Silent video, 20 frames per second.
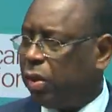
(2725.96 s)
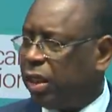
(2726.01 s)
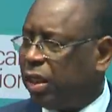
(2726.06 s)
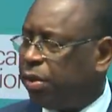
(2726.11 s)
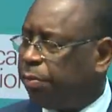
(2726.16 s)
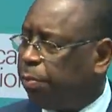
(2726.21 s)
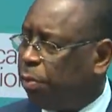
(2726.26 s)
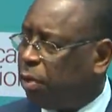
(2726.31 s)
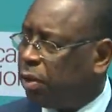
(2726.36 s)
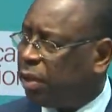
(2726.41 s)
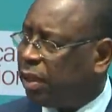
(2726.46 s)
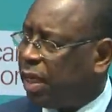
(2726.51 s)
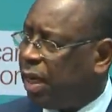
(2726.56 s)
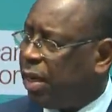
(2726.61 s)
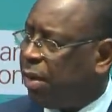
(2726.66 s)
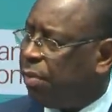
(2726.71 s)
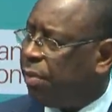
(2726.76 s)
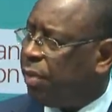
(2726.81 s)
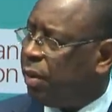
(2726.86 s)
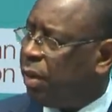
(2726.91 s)

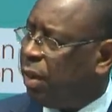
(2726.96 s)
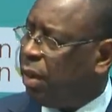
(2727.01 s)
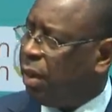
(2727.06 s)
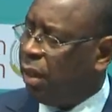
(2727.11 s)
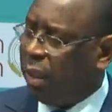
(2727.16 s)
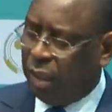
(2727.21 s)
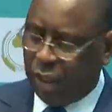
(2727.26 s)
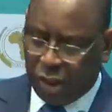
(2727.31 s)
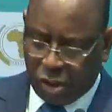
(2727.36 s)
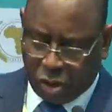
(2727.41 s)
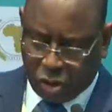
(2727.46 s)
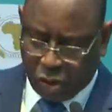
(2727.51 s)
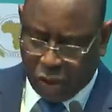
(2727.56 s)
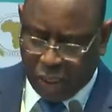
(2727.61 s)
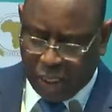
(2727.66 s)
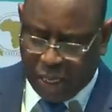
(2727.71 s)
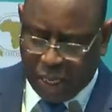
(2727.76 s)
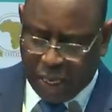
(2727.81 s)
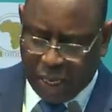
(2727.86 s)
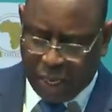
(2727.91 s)
responsable et
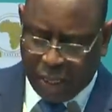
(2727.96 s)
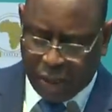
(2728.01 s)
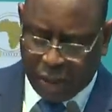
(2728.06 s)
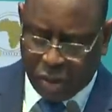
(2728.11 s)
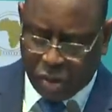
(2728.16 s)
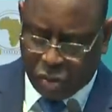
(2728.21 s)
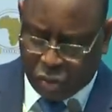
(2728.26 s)
solidaire de